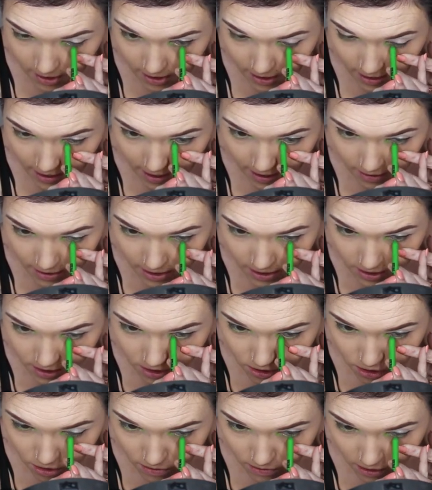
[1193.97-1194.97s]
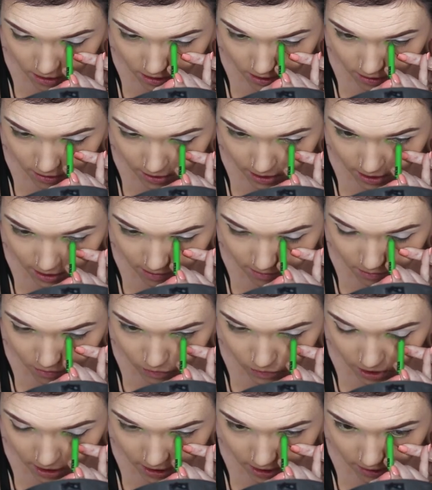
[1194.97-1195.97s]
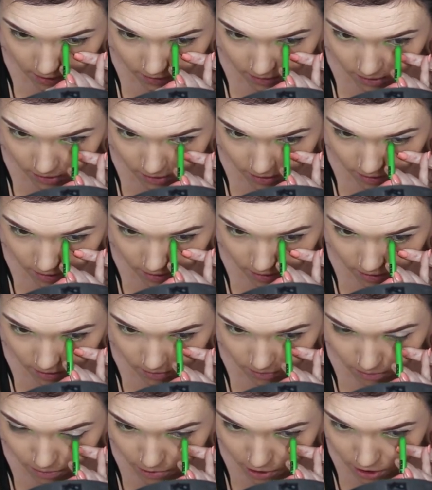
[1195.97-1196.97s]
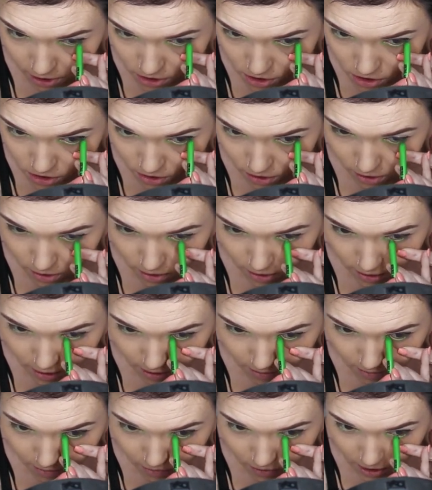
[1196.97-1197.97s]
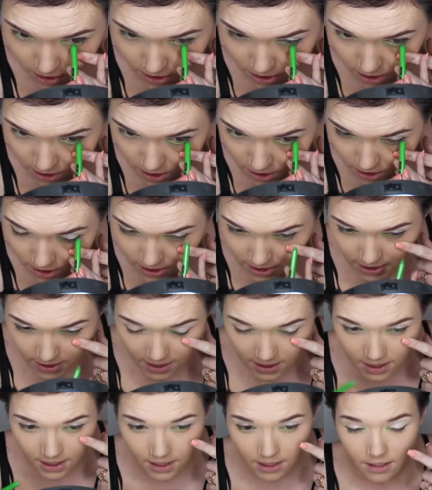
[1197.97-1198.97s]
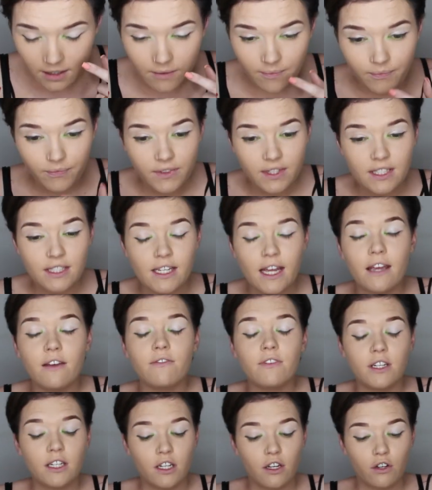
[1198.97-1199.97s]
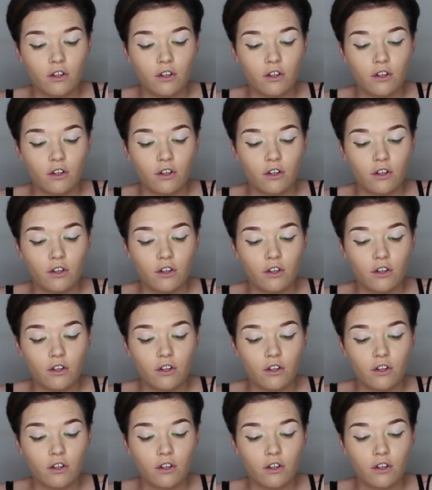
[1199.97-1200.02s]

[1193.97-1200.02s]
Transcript: Now it's two o'clock in the morning, past two o'clock in the morning. David